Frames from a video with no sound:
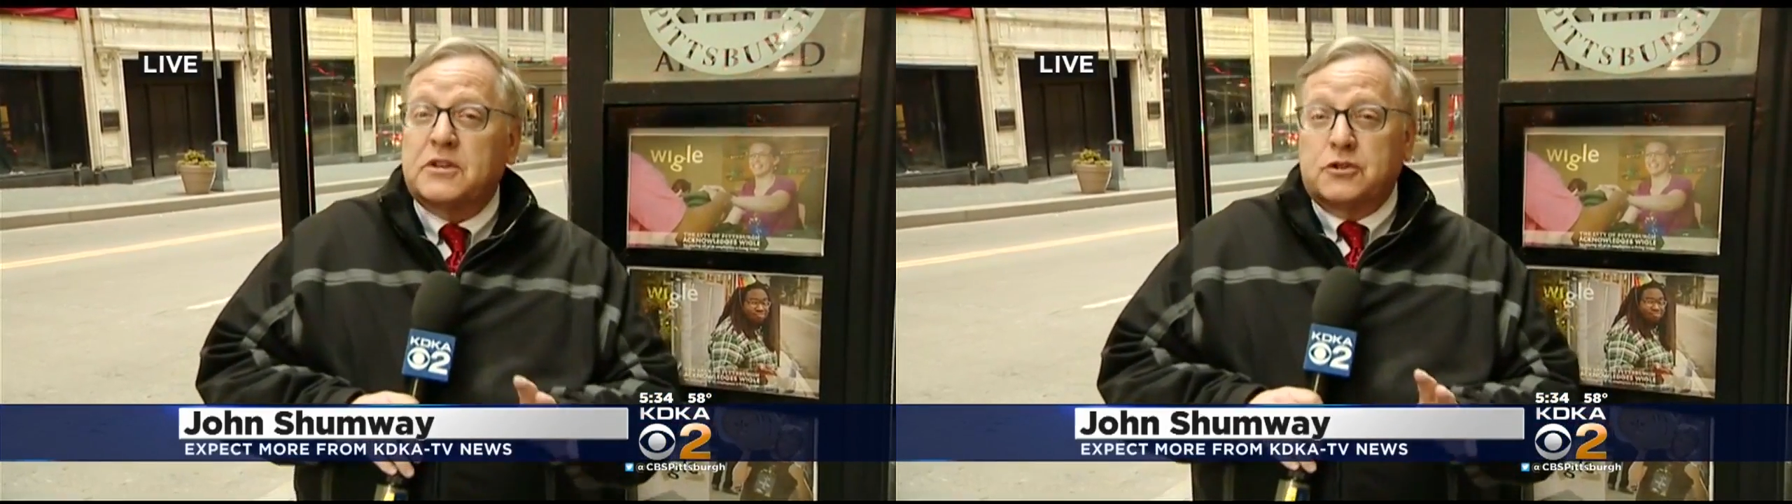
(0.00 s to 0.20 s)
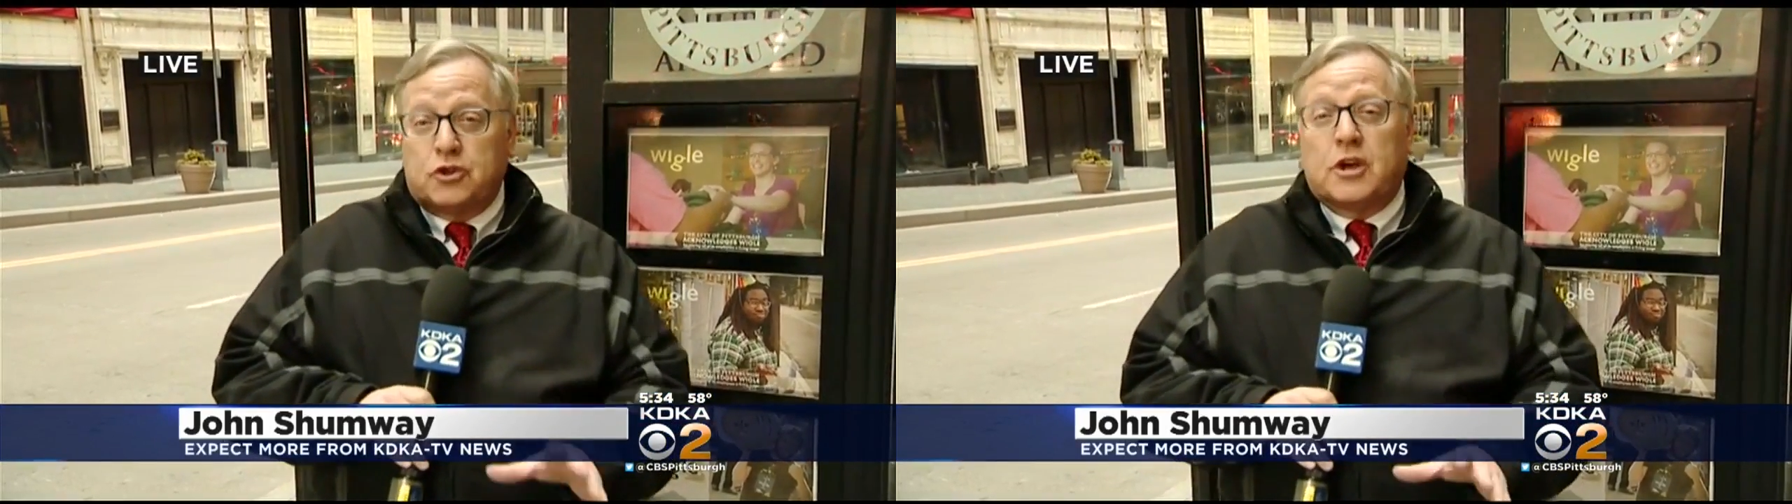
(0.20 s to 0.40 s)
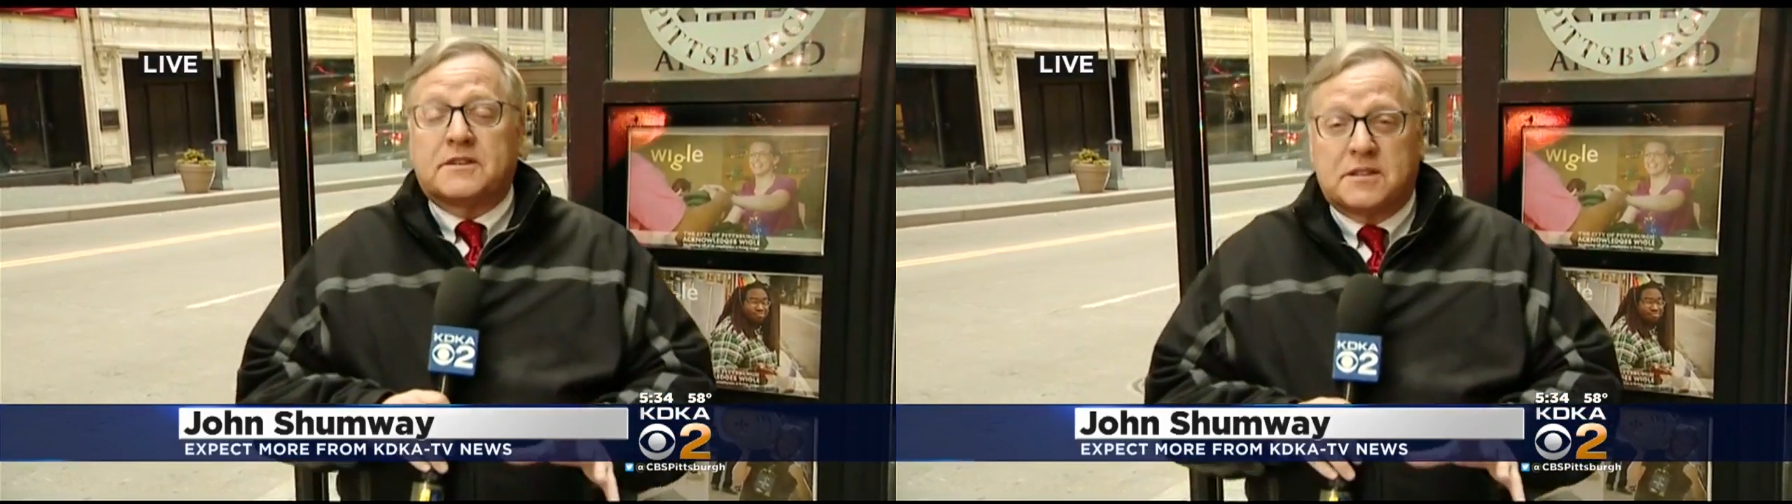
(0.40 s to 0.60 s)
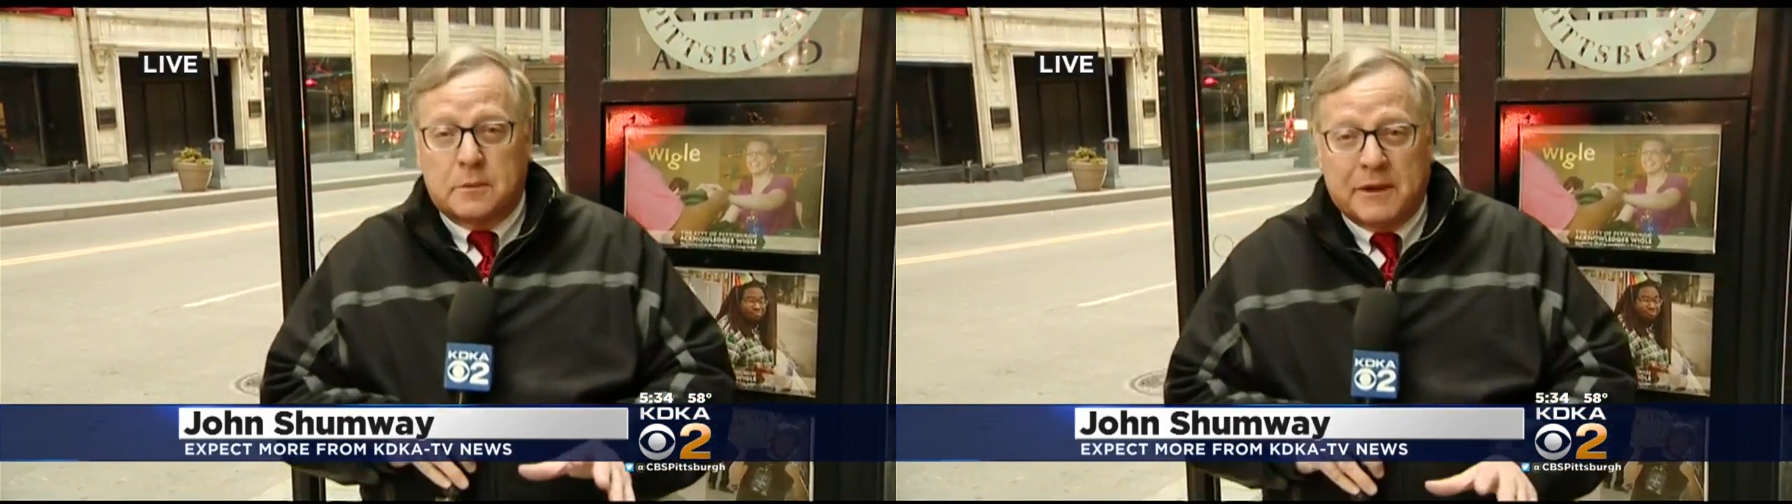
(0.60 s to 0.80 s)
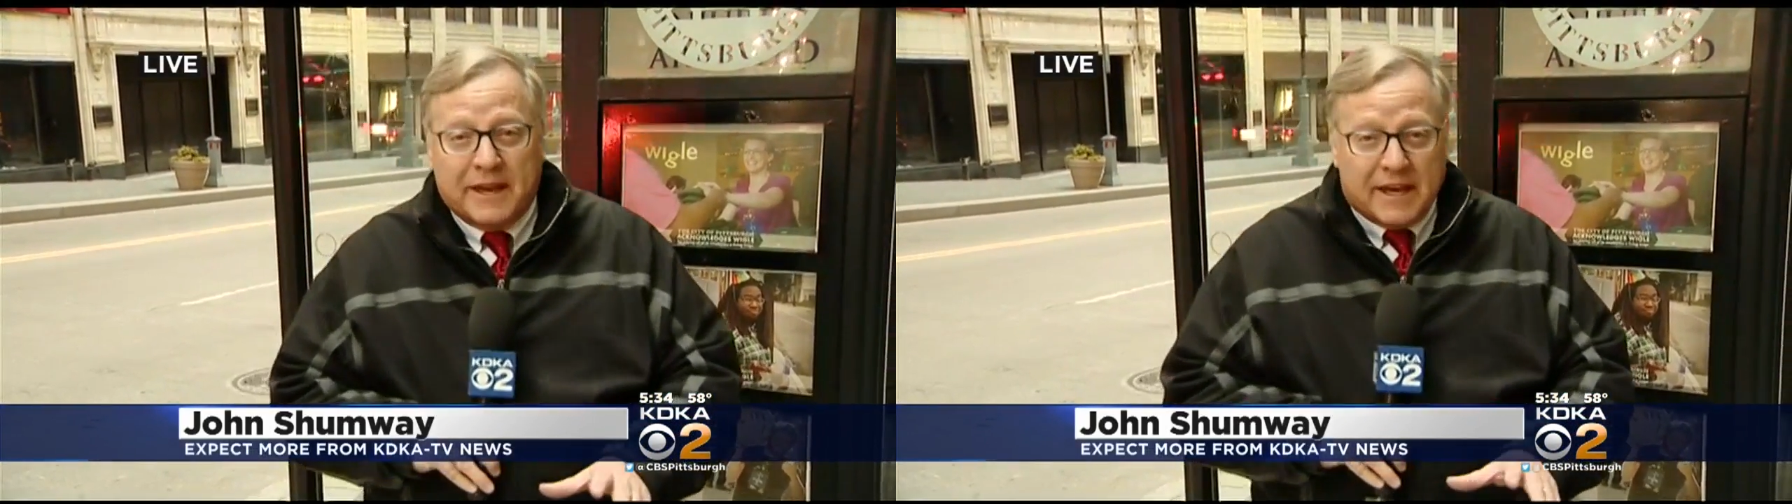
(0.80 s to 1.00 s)
is just
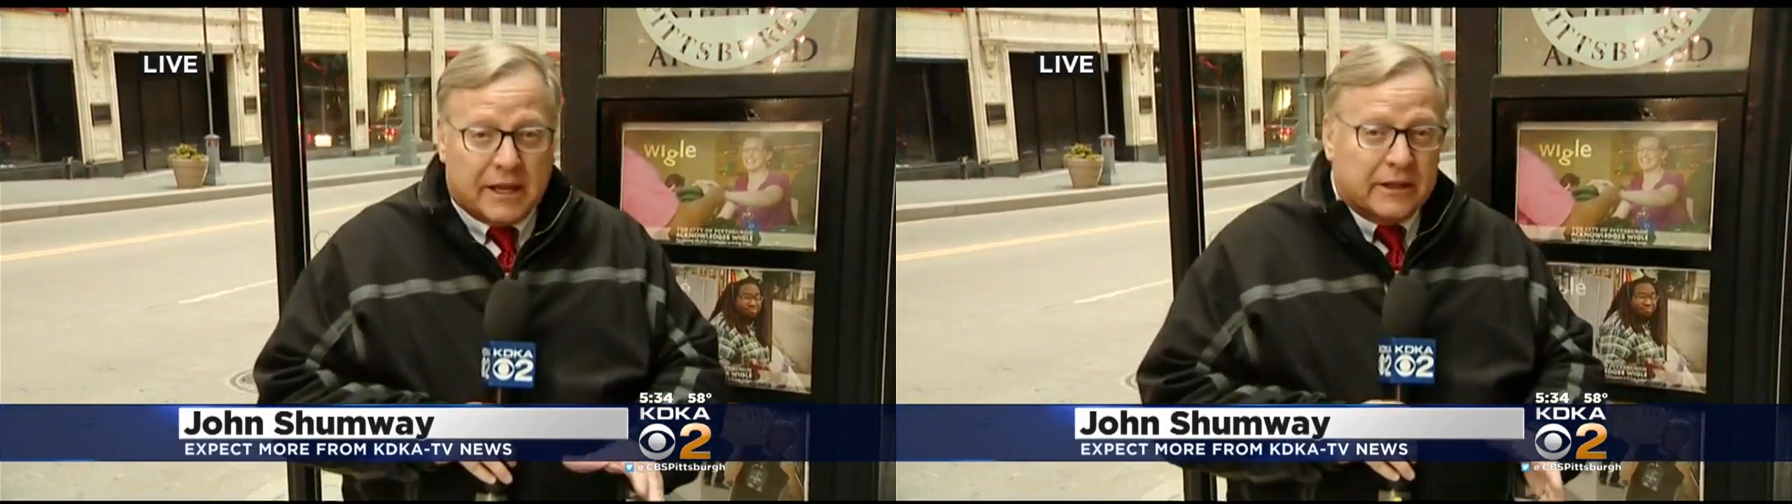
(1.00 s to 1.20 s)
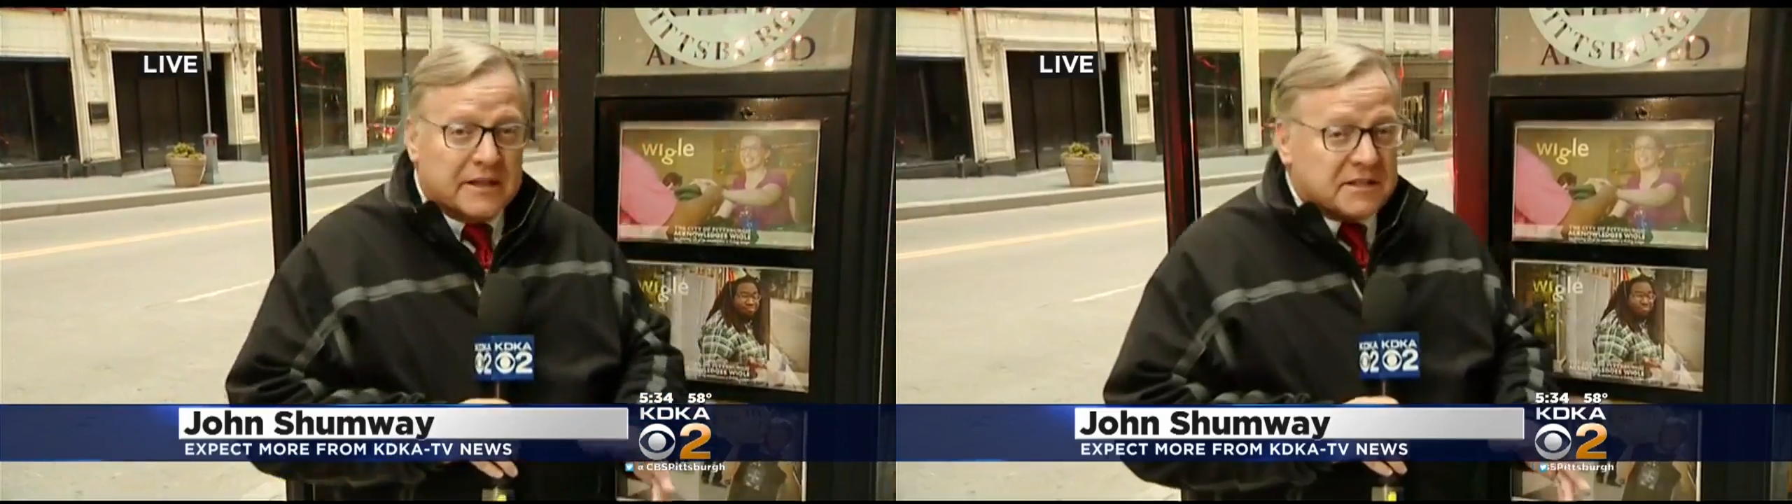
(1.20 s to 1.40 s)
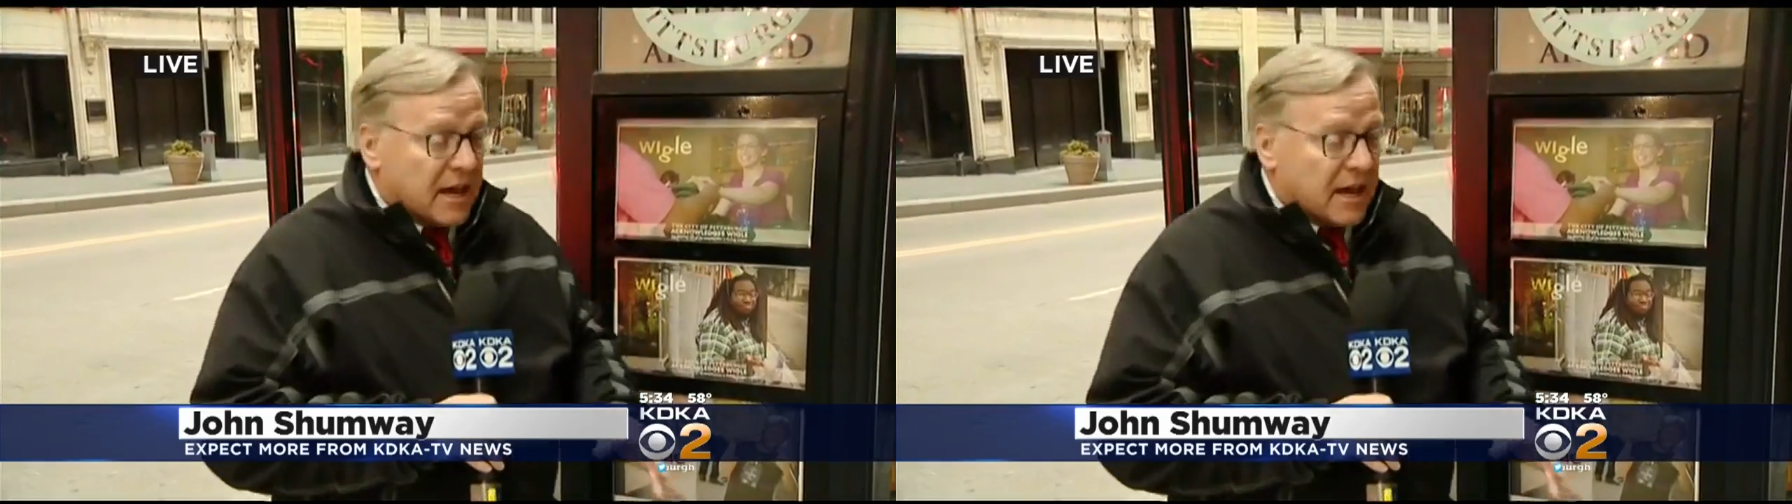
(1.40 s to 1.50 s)
the beginning. These